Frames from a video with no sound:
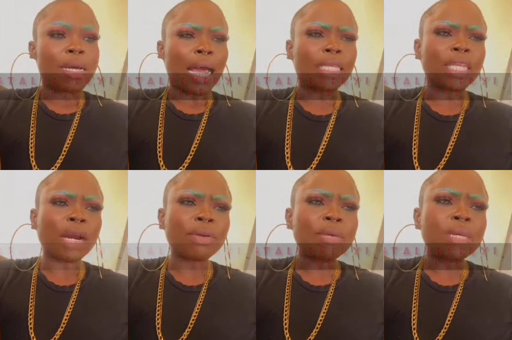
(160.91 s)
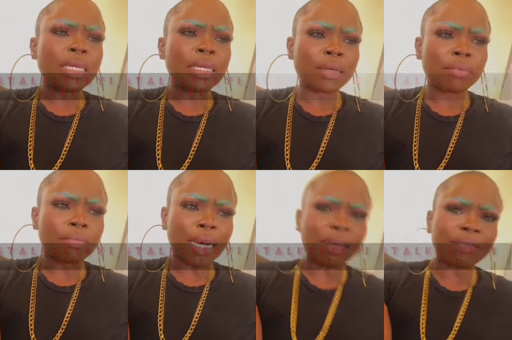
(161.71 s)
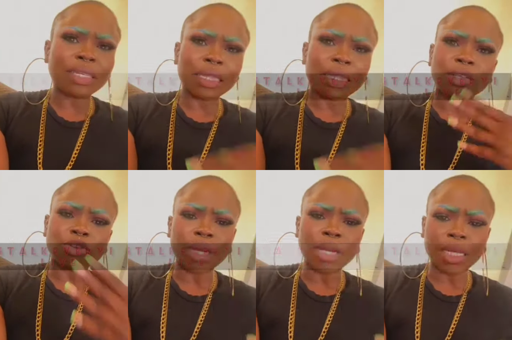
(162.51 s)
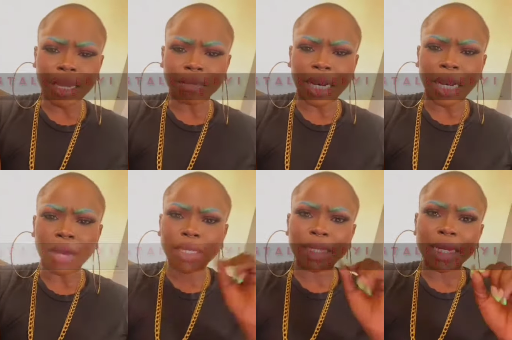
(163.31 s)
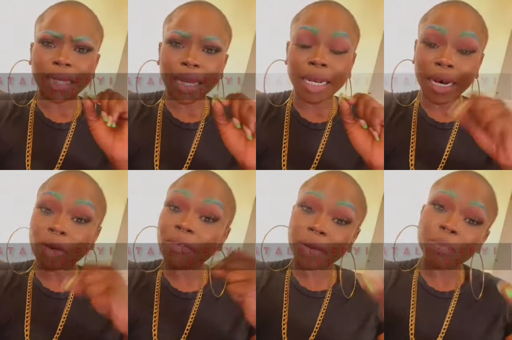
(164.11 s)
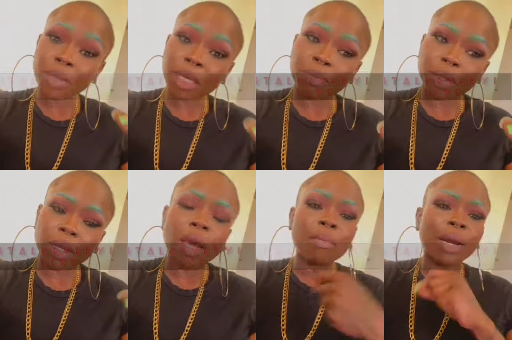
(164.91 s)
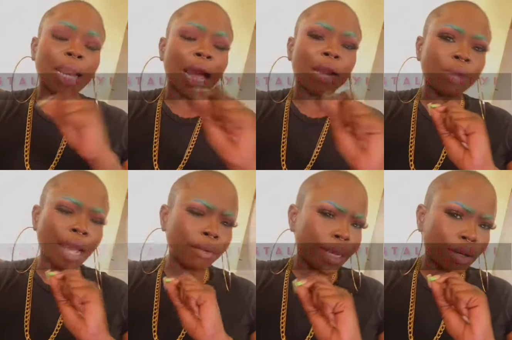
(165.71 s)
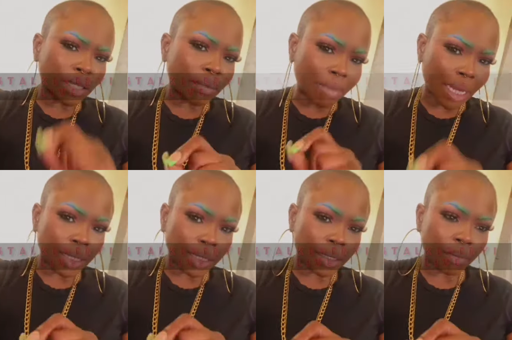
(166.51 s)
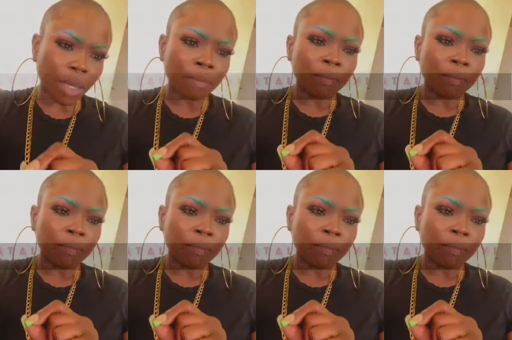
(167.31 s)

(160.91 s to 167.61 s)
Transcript: And it's not really me, and I've said this so many times and I'm going to say it again, and I offend people, but I it doesn't matter to me.